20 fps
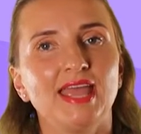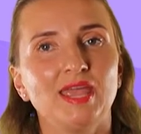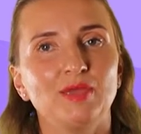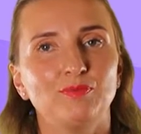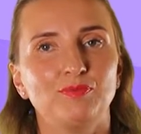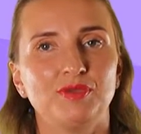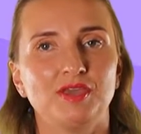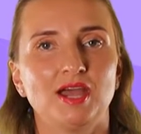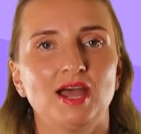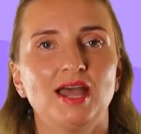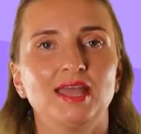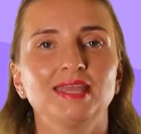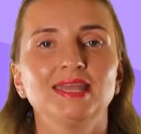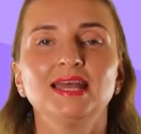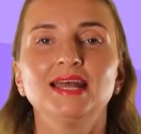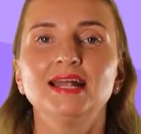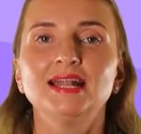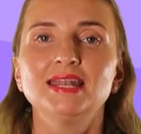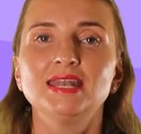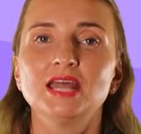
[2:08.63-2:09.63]
API.
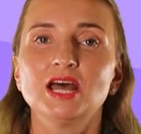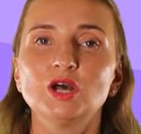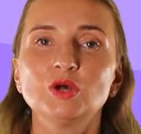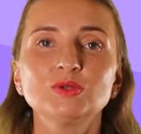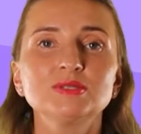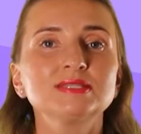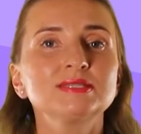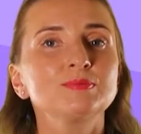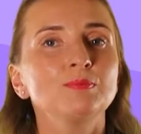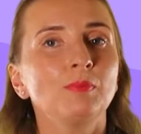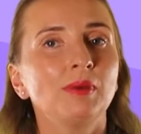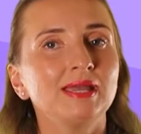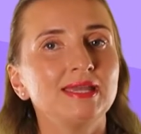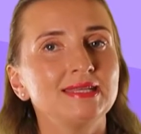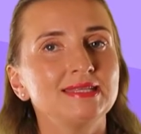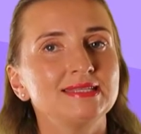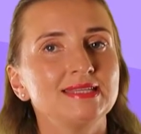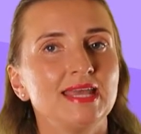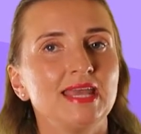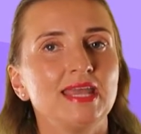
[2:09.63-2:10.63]
Now it's
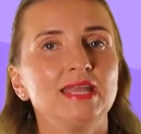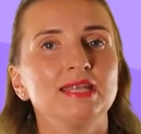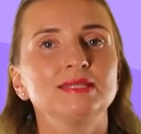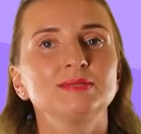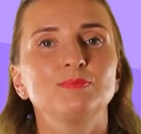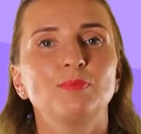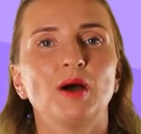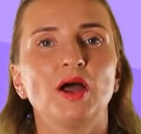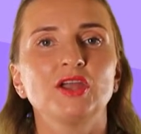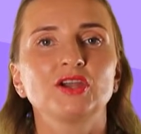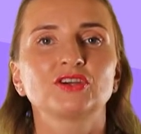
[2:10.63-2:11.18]
maintained by